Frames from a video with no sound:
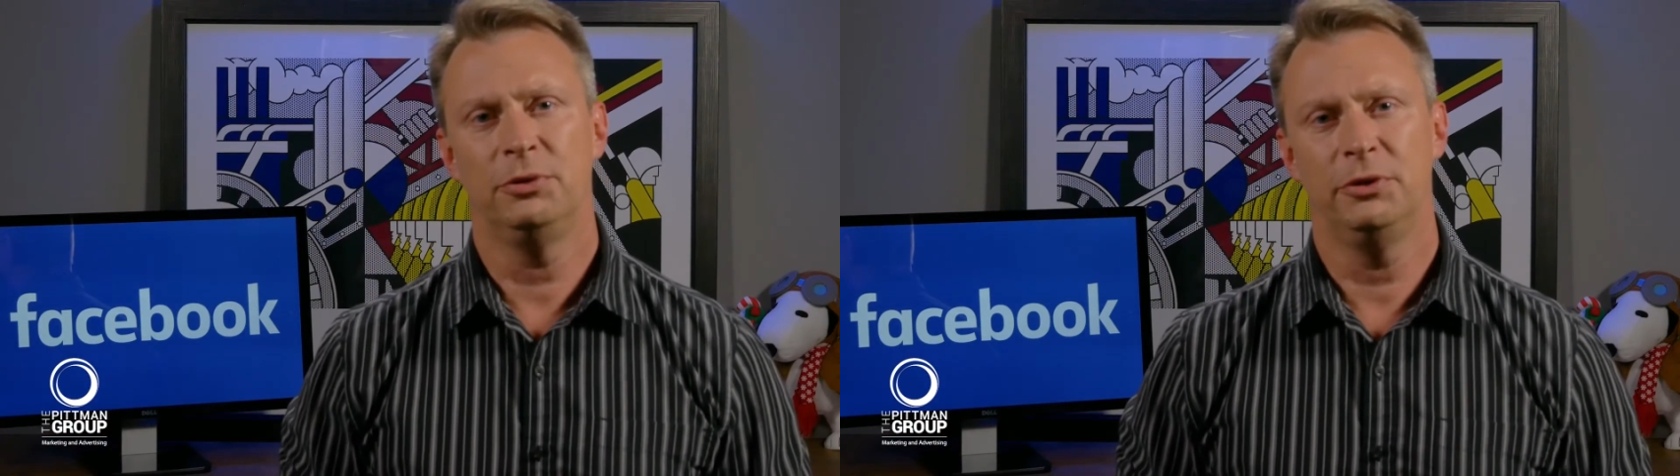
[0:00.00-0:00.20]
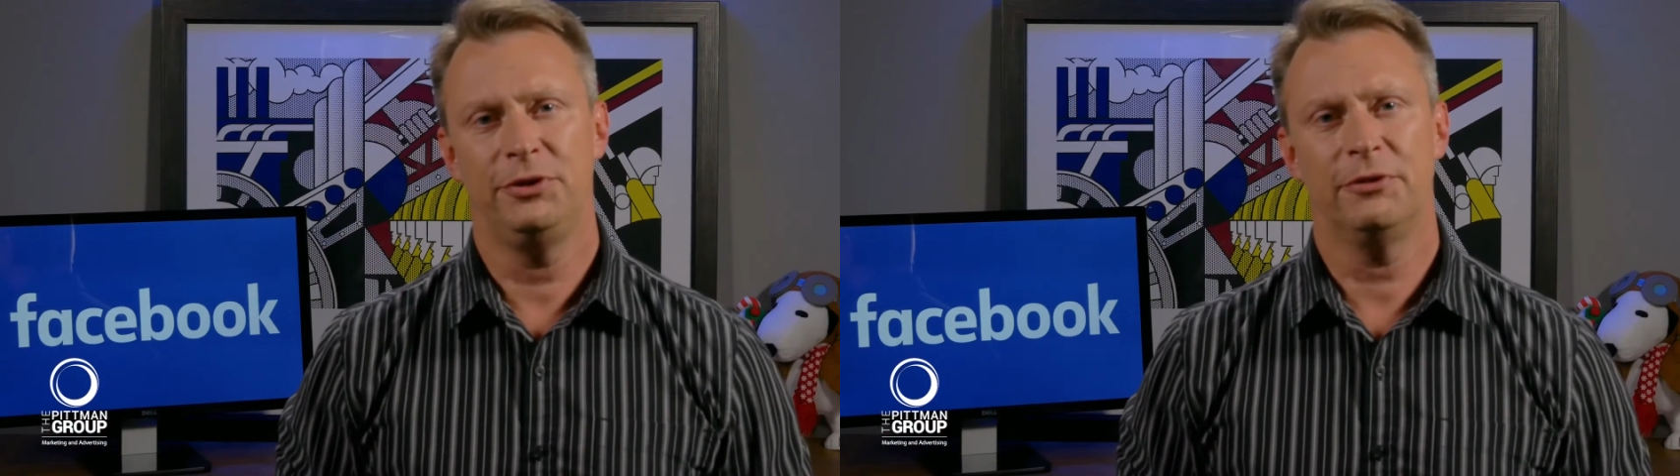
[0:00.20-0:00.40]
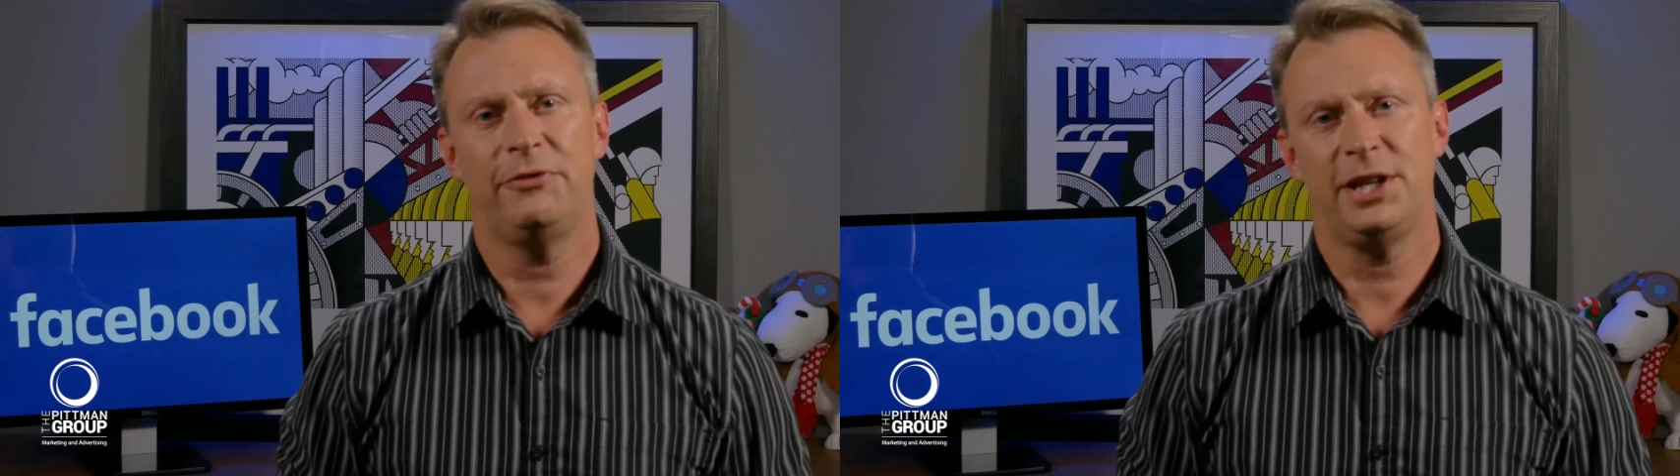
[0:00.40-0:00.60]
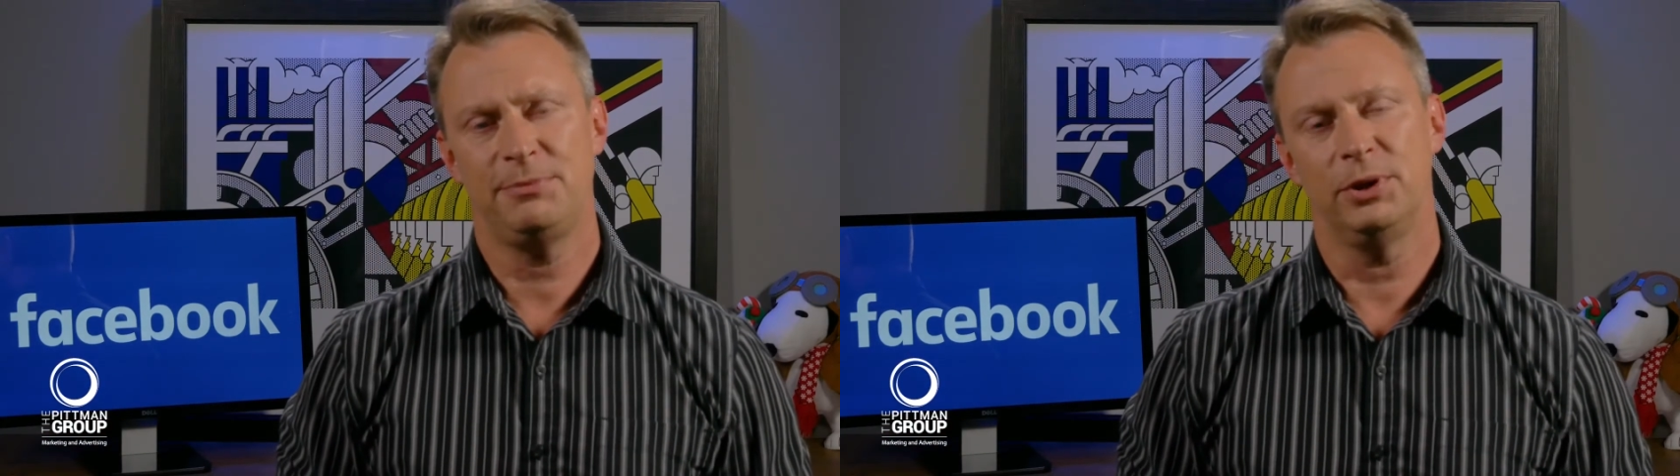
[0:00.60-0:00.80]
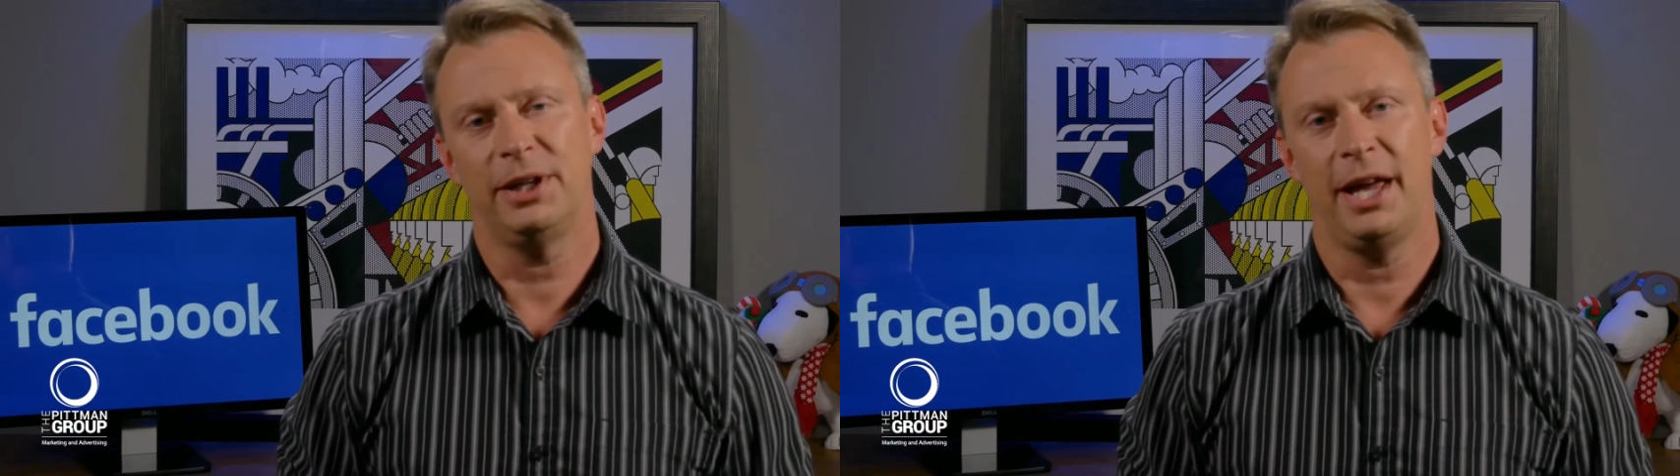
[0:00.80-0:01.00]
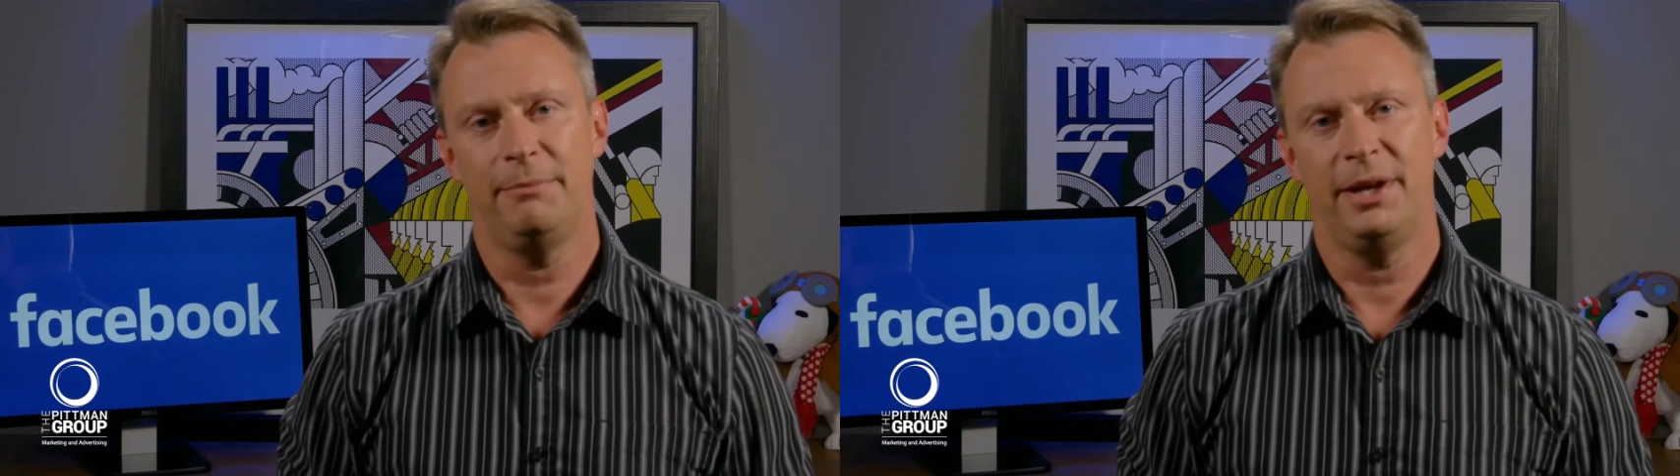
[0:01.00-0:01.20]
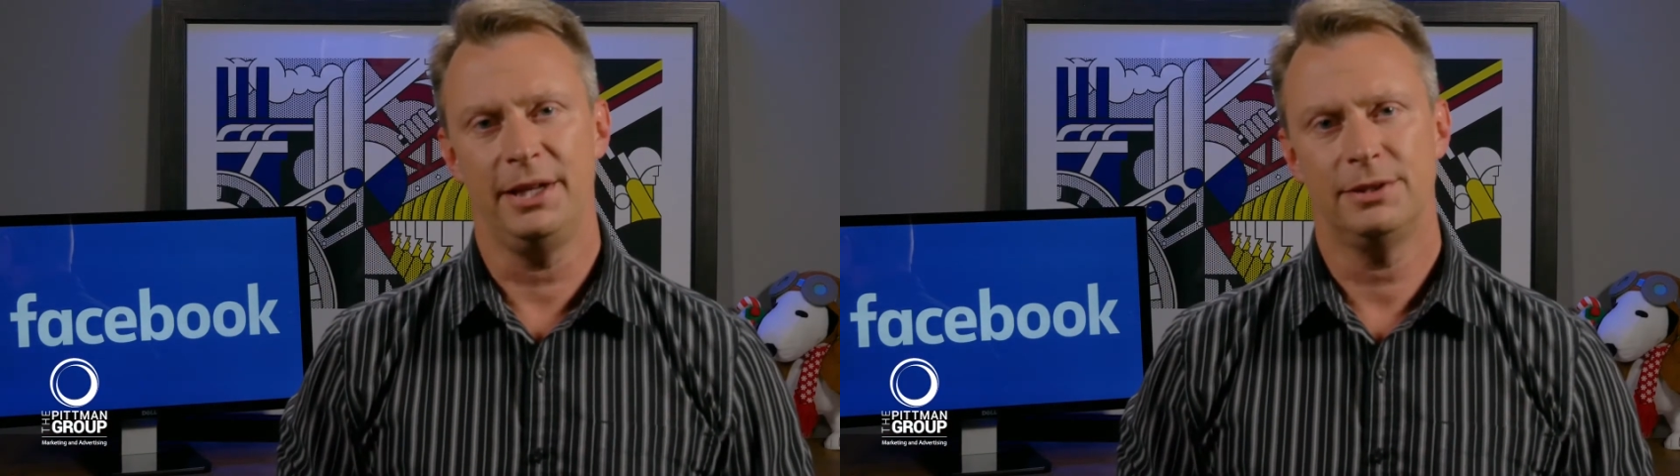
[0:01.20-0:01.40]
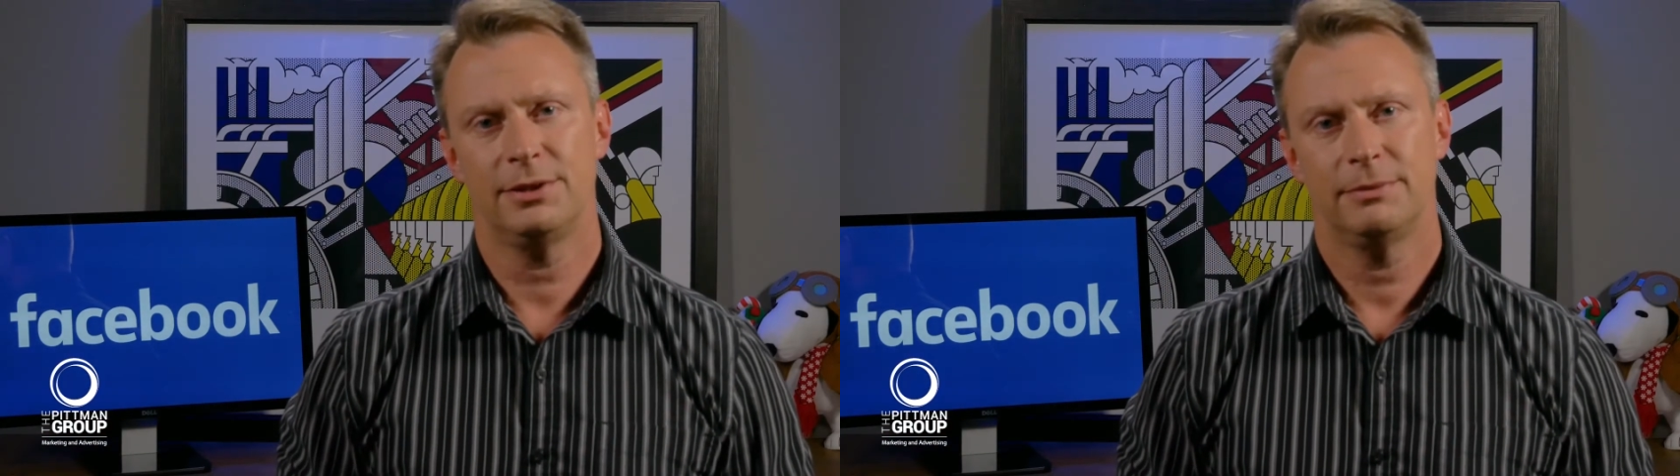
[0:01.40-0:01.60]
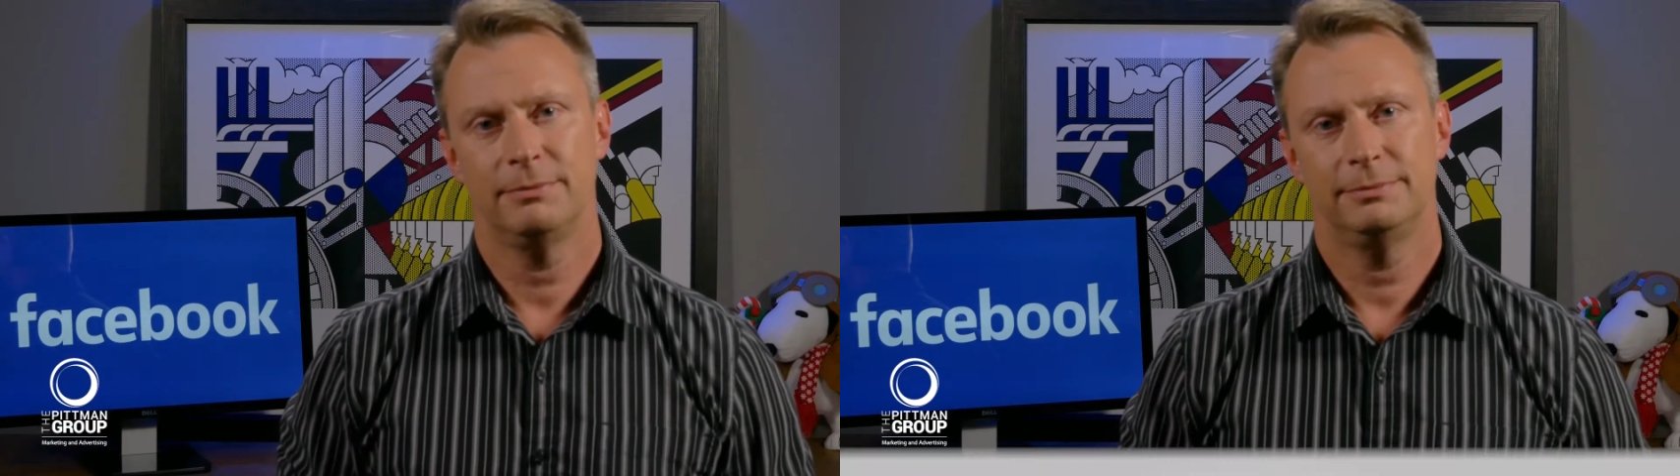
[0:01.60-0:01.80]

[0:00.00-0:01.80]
improve your Facebook campaigns.